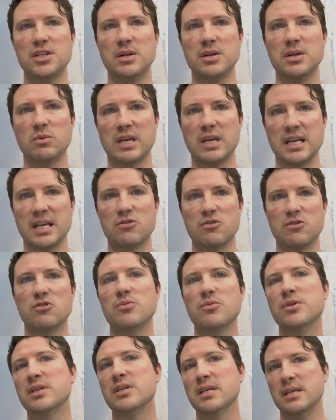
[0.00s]
and can
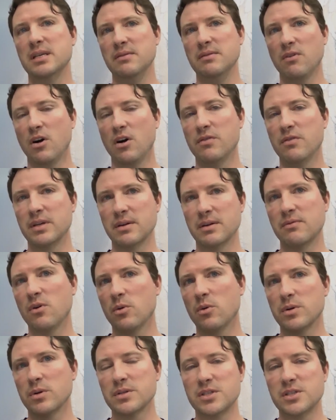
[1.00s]
contribute to evolving it
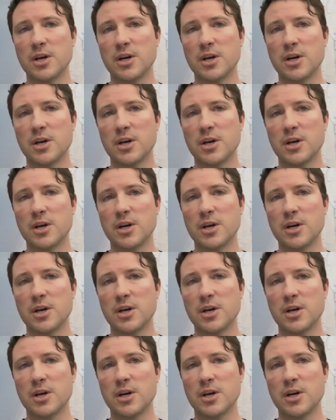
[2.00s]
forward.